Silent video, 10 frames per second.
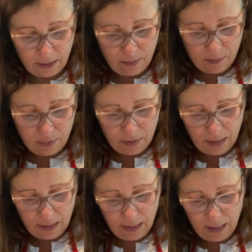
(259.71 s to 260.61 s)

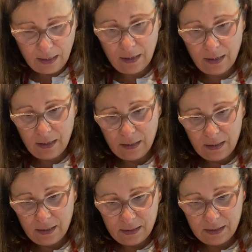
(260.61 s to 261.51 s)
completely
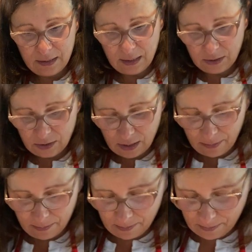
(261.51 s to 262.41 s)
stitched up.